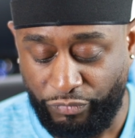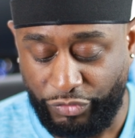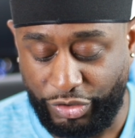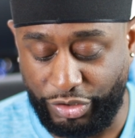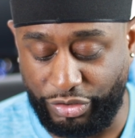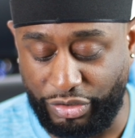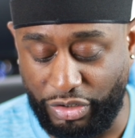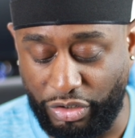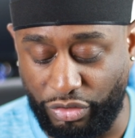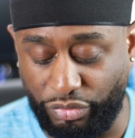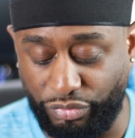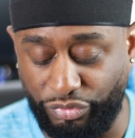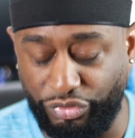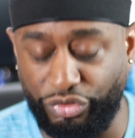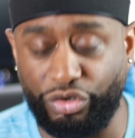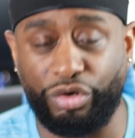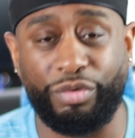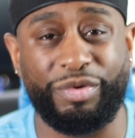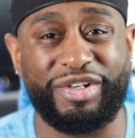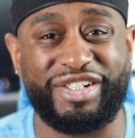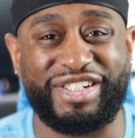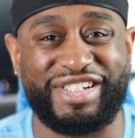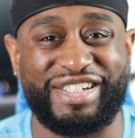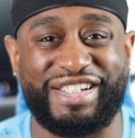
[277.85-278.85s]

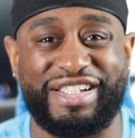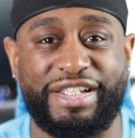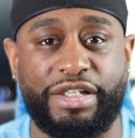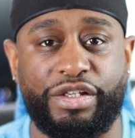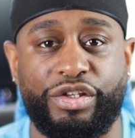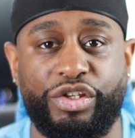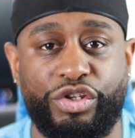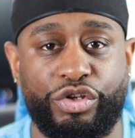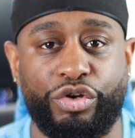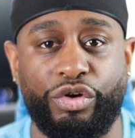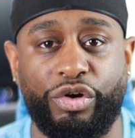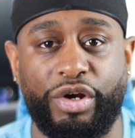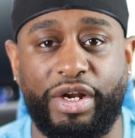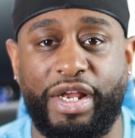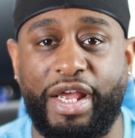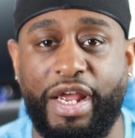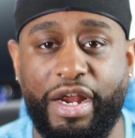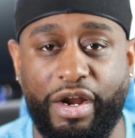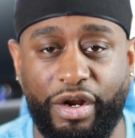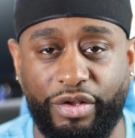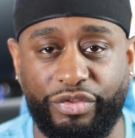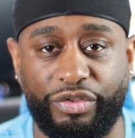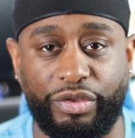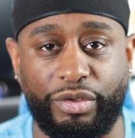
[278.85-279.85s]
nourishing your
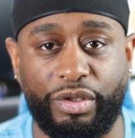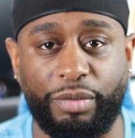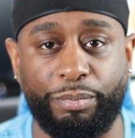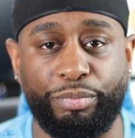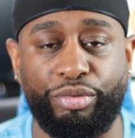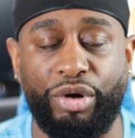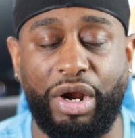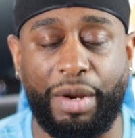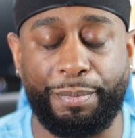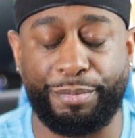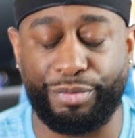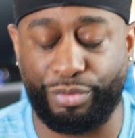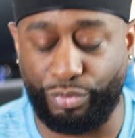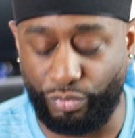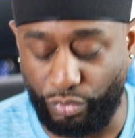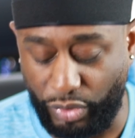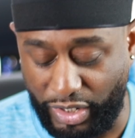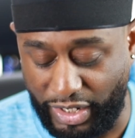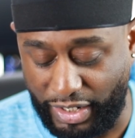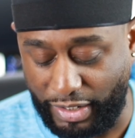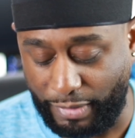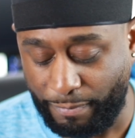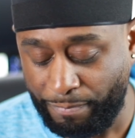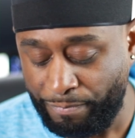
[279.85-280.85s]
hair the proper
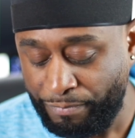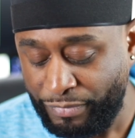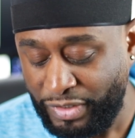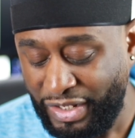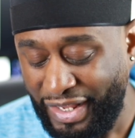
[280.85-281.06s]
way.